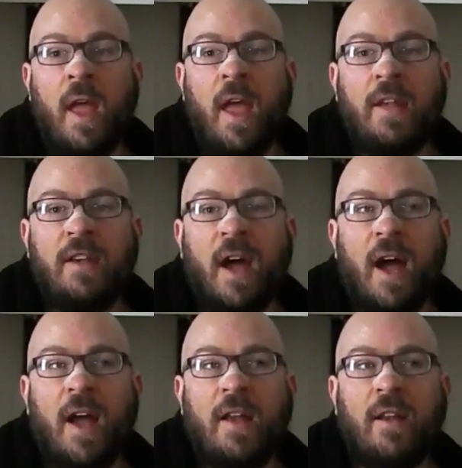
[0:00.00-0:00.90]
had
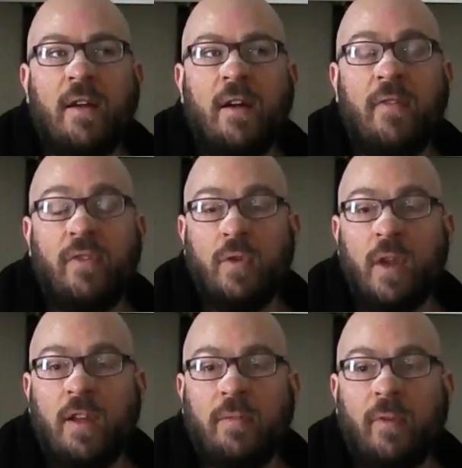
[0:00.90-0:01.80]
died a few
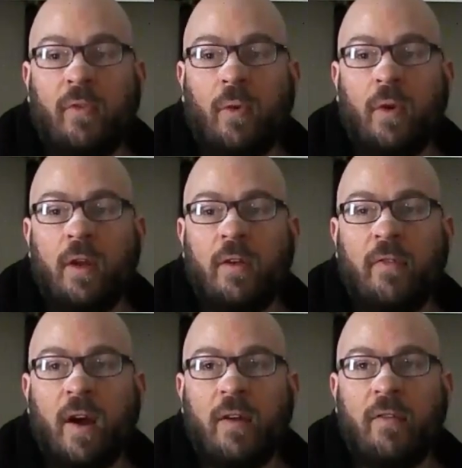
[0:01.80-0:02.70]
days before in a
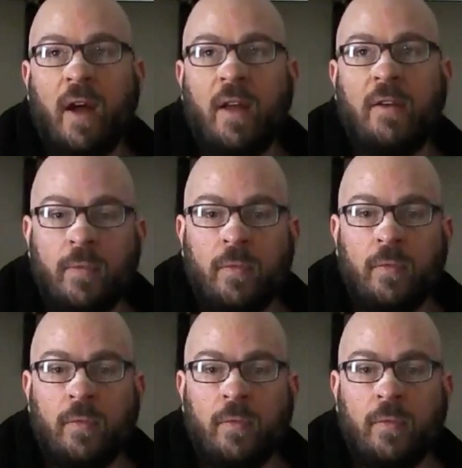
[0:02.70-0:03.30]
firefight,